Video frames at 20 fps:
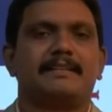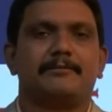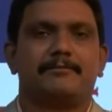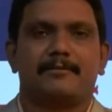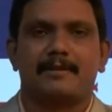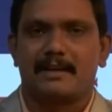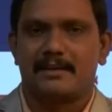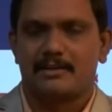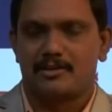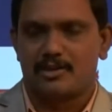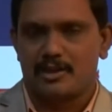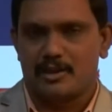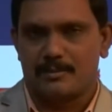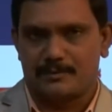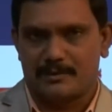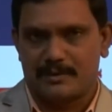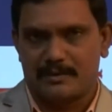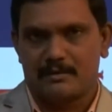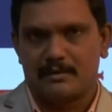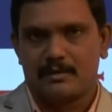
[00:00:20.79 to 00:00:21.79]
difficult
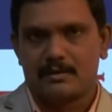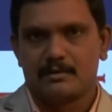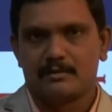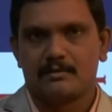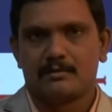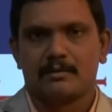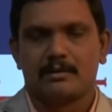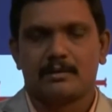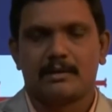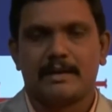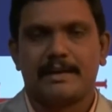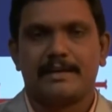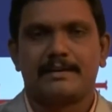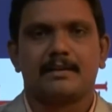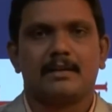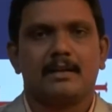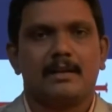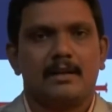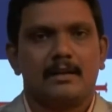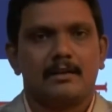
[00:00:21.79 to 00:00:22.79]
chapter,
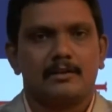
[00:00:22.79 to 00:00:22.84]
right?